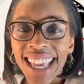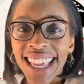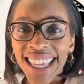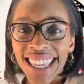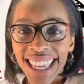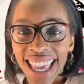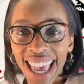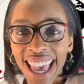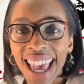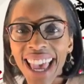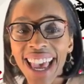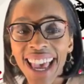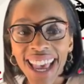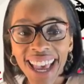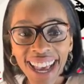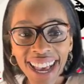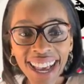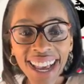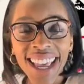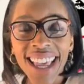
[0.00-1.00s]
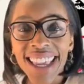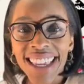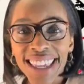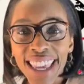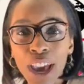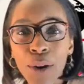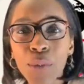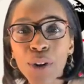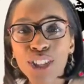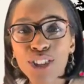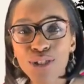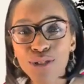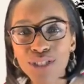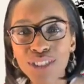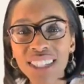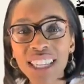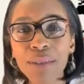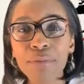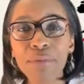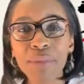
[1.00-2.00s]
Yeah. Yeah, when you
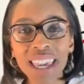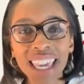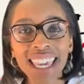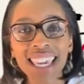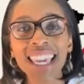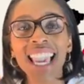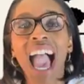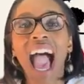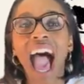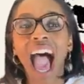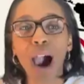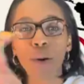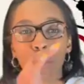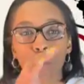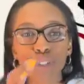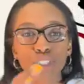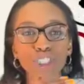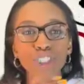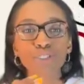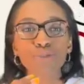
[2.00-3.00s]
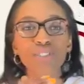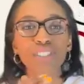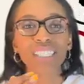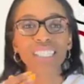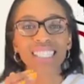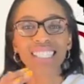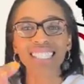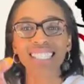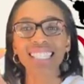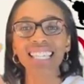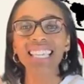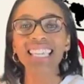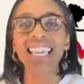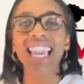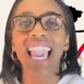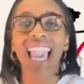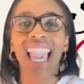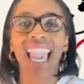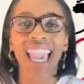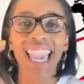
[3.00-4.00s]
see me, I want you to
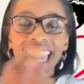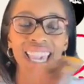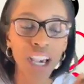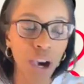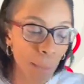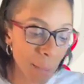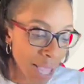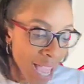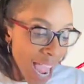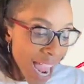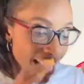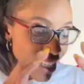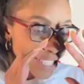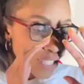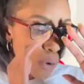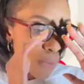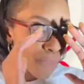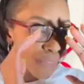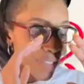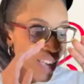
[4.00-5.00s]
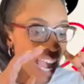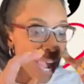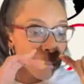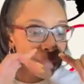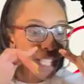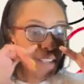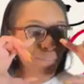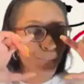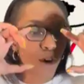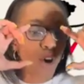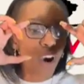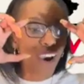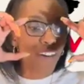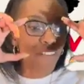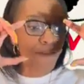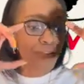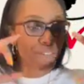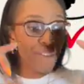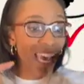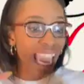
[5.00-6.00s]
see him. And so, family, for
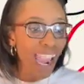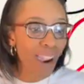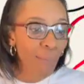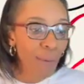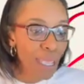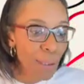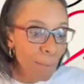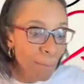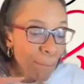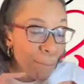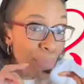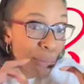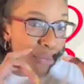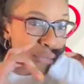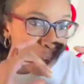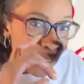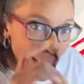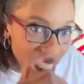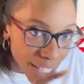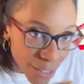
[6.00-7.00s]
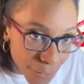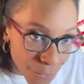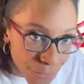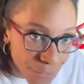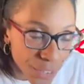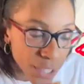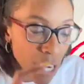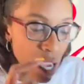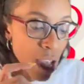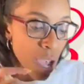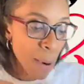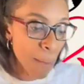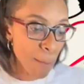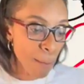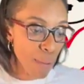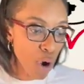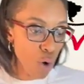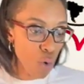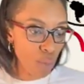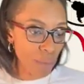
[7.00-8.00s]
a very brief
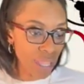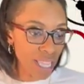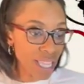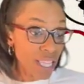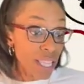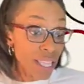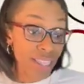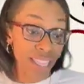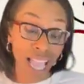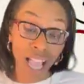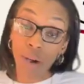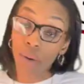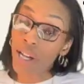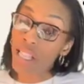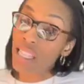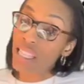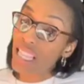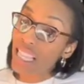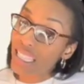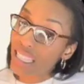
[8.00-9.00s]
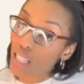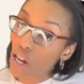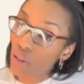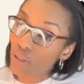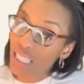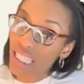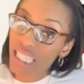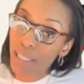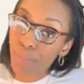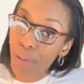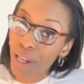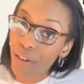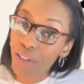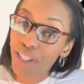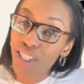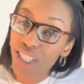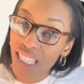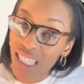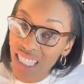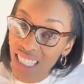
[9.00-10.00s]
moment, now, unless Holy
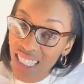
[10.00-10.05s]
Spirit just